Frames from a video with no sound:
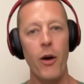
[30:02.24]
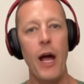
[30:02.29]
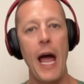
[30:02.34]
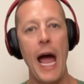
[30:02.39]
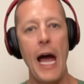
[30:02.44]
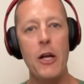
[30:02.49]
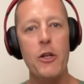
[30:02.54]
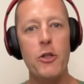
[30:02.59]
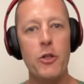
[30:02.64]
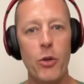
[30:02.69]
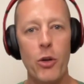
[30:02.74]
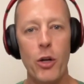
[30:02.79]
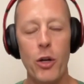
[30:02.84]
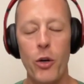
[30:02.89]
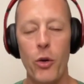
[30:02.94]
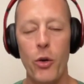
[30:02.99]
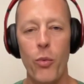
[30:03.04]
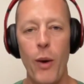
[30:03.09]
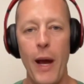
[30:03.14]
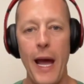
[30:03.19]
as you're
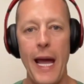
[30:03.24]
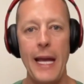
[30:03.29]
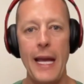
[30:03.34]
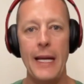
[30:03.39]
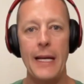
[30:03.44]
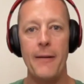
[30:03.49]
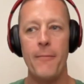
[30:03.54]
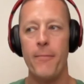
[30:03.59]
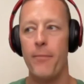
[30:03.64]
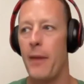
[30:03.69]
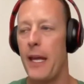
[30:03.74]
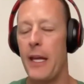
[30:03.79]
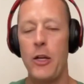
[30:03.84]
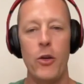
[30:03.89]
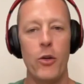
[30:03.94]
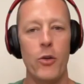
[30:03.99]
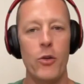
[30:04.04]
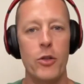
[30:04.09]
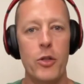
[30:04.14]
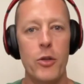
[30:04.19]
underway and
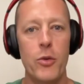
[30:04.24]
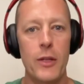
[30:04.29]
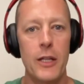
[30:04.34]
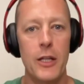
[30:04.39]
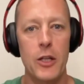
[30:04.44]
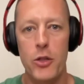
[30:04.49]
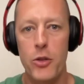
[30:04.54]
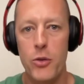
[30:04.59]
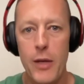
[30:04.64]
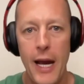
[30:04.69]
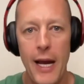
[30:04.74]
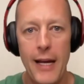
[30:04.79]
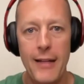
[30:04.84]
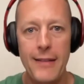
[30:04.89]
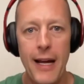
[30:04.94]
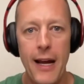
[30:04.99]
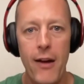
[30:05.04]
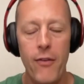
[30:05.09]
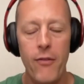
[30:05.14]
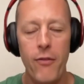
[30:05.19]
you're doing this, you guys
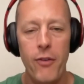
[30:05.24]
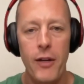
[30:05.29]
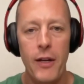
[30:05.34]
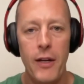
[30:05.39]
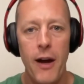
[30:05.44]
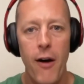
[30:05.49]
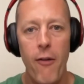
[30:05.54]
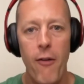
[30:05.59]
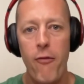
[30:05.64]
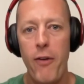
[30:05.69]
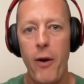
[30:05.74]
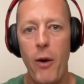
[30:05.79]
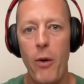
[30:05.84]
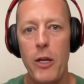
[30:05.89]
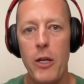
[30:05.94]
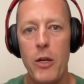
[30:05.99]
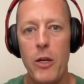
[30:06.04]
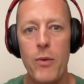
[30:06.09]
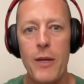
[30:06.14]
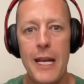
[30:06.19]
have a very
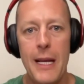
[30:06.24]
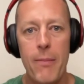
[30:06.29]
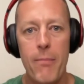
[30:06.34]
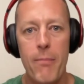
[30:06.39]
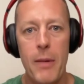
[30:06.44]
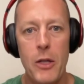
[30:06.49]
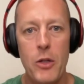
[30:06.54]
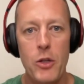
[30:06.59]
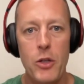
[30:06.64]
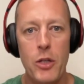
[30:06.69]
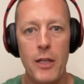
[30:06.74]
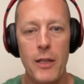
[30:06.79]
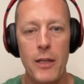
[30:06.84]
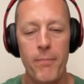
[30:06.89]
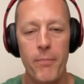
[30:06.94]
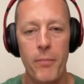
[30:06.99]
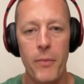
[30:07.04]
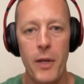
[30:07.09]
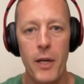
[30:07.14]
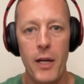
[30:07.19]
unique mission.
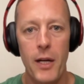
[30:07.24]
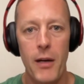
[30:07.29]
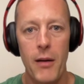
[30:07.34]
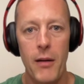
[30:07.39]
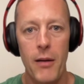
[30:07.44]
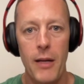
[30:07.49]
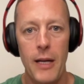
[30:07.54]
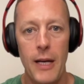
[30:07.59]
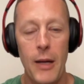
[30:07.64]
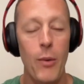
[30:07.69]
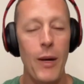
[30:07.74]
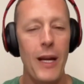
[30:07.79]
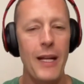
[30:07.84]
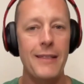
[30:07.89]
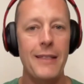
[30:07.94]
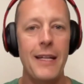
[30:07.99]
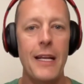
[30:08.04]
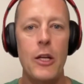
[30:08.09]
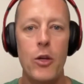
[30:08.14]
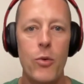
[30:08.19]
Uh, and when I
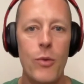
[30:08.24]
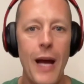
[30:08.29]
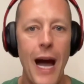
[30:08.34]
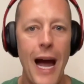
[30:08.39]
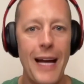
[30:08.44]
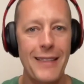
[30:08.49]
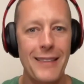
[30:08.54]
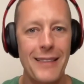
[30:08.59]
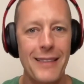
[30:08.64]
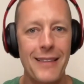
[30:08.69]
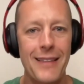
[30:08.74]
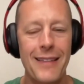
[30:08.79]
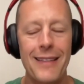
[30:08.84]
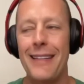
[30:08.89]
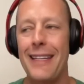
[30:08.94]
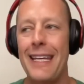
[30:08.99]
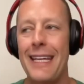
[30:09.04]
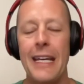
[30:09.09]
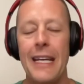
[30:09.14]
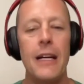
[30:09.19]
say you guys is in
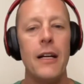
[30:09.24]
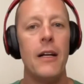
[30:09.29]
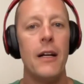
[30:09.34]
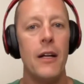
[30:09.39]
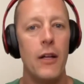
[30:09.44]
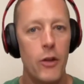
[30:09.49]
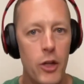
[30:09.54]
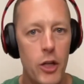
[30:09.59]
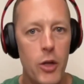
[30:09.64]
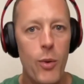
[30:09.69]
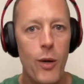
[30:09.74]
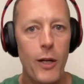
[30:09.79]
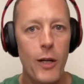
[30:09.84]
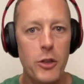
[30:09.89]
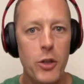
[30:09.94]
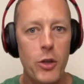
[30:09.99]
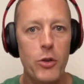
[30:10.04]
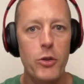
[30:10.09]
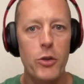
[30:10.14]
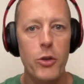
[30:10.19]
the the U.S.
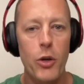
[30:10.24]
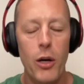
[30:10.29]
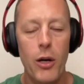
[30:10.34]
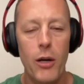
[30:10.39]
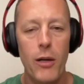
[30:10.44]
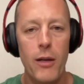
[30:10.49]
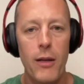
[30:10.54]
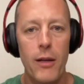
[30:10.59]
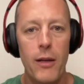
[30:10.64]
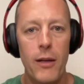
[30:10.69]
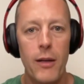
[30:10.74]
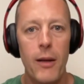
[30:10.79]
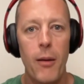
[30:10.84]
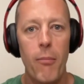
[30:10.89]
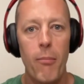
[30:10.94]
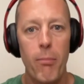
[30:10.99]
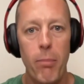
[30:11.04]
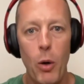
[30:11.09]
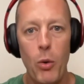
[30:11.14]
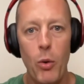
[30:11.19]
Coast Guard
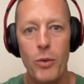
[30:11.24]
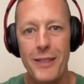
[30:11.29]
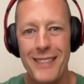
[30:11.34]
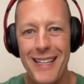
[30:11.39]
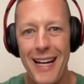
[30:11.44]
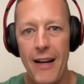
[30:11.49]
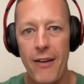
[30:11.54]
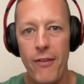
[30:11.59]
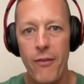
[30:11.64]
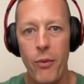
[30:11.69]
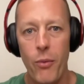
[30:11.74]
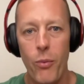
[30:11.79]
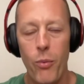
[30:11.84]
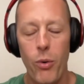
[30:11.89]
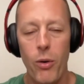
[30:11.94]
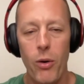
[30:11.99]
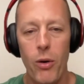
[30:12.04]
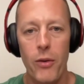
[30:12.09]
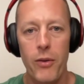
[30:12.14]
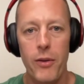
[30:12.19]
boat side of the
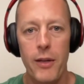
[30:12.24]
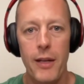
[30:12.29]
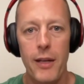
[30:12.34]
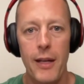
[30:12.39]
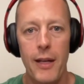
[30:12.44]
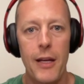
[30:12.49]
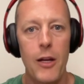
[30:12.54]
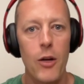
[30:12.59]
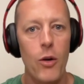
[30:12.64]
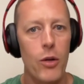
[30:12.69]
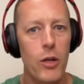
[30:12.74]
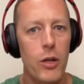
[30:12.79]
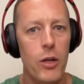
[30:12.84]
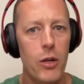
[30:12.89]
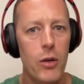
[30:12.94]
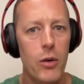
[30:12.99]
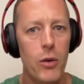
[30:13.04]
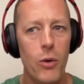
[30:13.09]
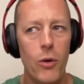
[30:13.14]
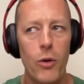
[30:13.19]
world, you know,
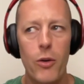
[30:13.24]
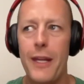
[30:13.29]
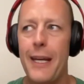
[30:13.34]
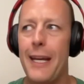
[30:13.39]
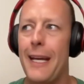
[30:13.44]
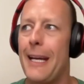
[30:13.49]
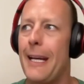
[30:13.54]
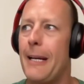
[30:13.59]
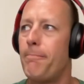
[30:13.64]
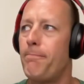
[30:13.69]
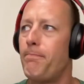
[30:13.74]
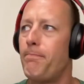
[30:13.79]
you are the